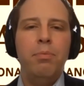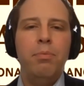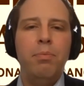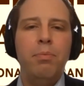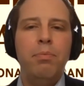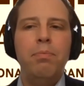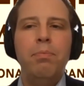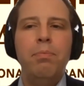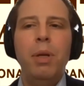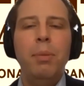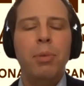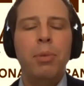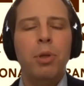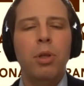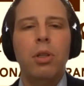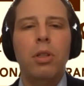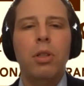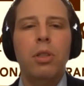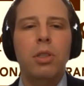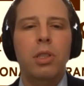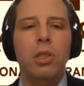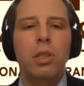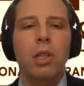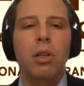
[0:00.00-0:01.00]
People are
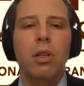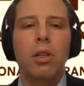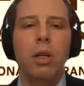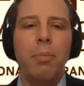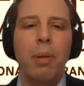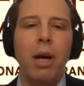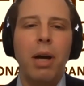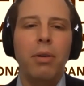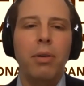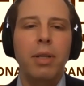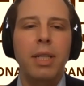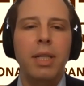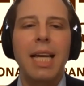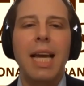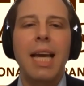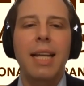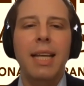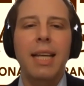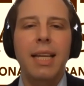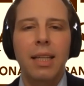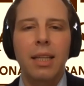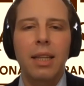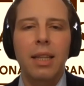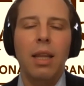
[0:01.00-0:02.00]
concerned about
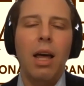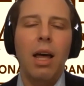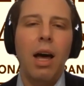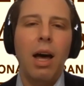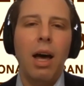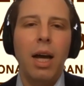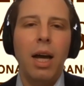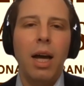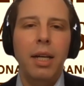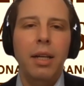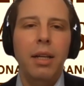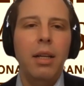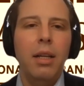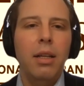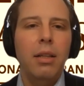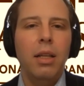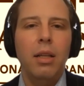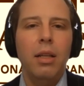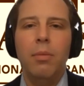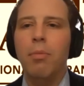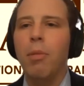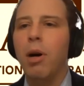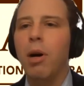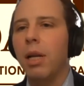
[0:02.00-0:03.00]
getting in line,
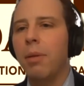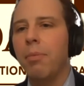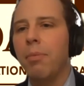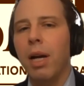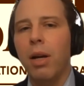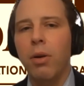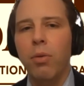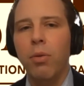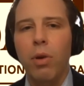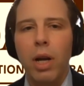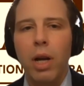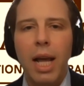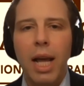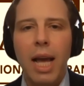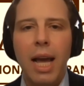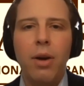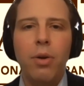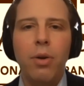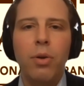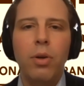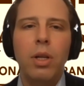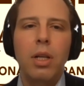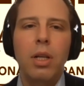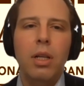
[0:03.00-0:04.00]
that money might run
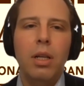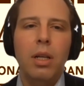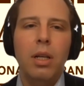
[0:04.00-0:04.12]
out,